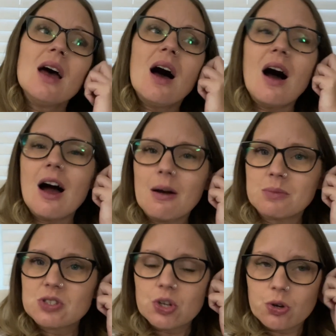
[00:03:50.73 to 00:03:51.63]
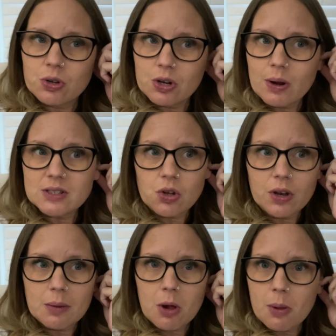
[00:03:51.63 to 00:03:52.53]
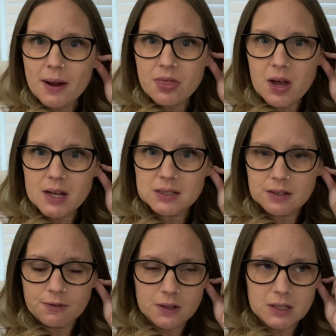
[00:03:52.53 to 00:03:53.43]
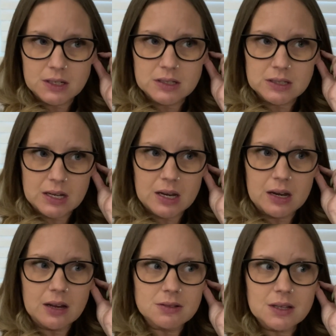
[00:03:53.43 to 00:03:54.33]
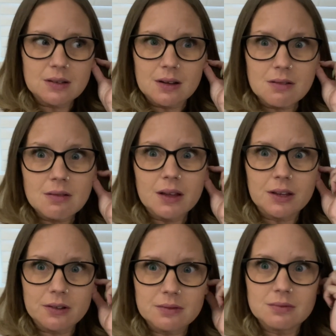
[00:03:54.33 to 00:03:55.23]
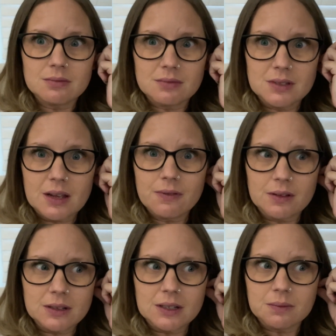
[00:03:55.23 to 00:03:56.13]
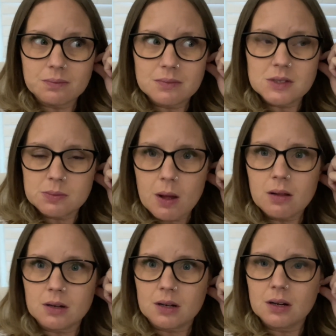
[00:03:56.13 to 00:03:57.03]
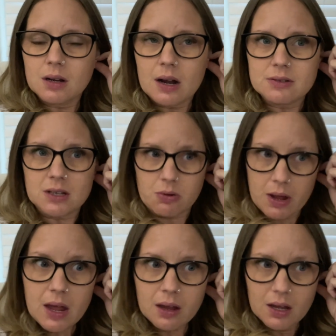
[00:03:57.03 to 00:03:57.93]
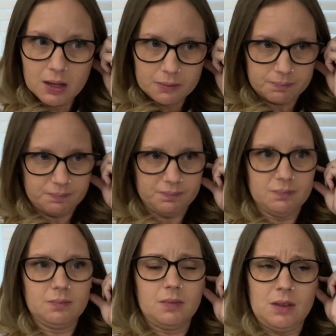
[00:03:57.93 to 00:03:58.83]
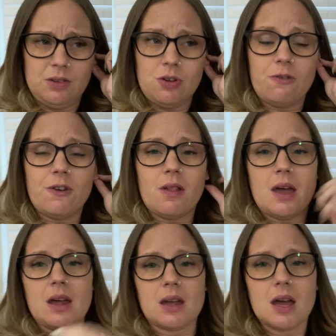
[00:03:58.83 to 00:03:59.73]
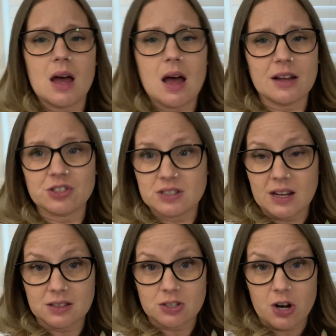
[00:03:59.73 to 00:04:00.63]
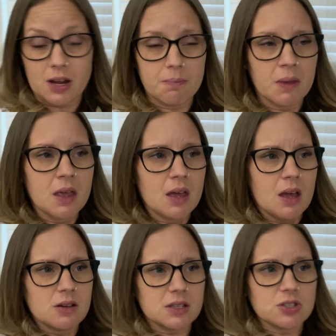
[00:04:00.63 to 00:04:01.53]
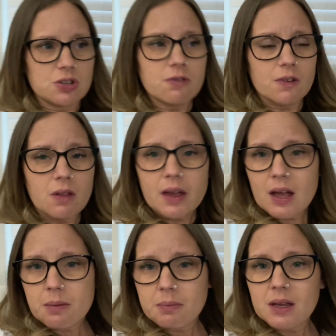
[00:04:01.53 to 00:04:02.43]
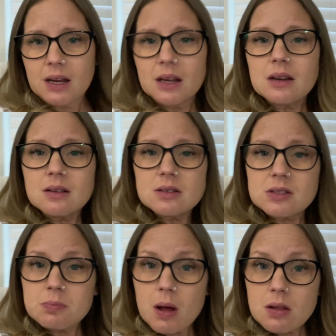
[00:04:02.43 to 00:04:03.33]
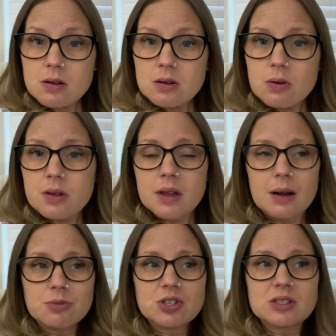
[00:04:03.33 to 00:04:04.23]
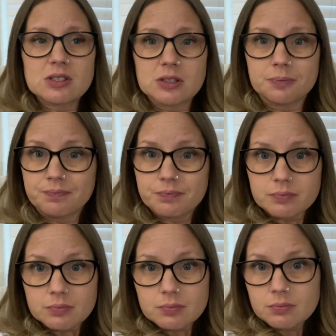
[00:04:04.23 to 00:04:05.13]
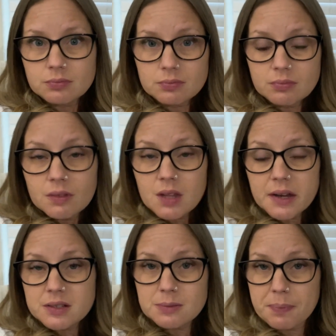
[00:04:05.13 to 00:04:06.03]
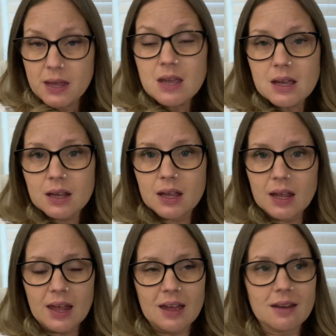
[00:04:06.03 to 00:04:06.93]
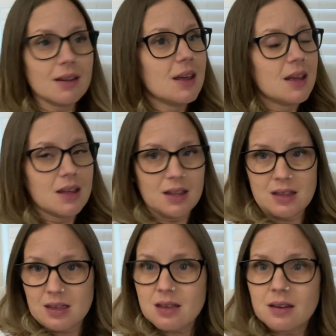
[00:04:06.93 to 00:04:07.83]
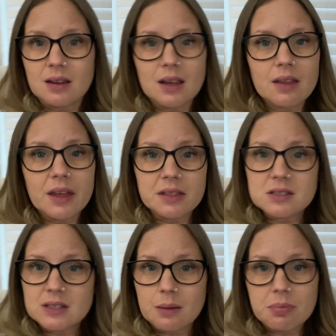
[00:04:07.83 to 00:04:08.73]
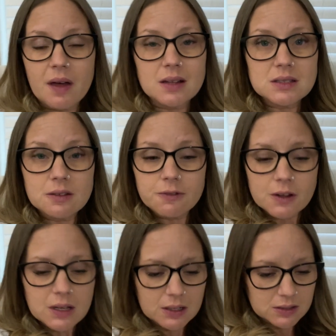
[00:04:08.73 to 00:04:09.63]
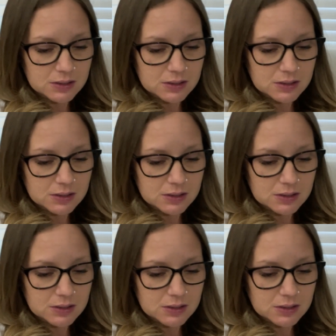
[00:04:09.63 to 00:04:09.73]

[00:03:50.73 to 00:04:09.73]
So, I told him all my thoughts and feelings, and he was like, no, you're definitely smaller. And I was like, okay. Do you feel like, I just ate, sorry. I was like, do you feel I'm getting smaller or that I'm just not as big? And again, he had the same thoughts and feelings.